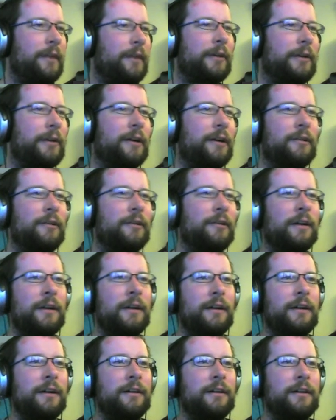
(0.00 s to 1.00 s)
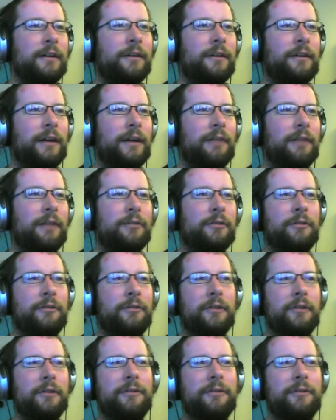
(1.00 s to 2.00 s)
we go. So
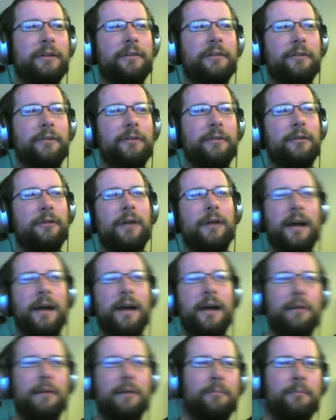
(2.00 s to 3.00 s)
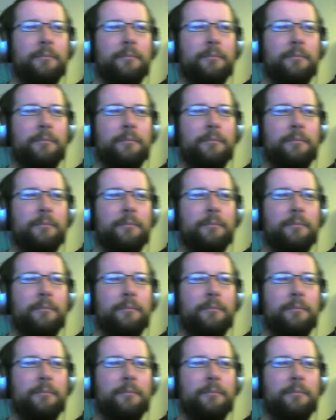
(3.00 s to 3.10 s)
first of all, I